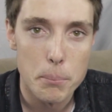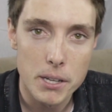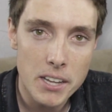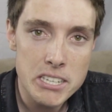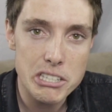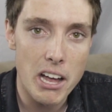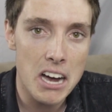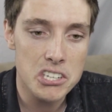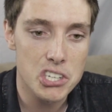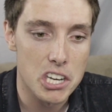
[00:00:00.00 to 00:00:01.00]
but at least
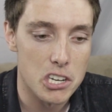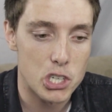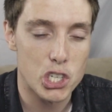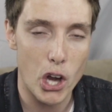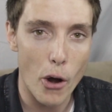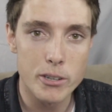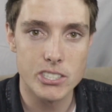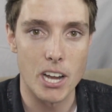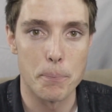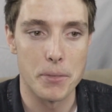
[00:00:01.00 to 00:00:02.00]
last year you showed
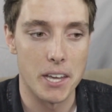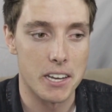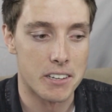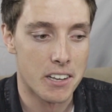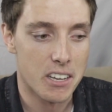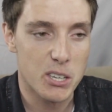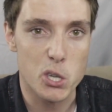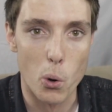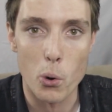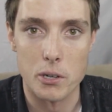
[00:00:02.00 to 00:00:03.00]
something
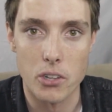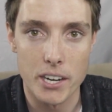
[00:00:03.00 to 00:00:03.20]
good.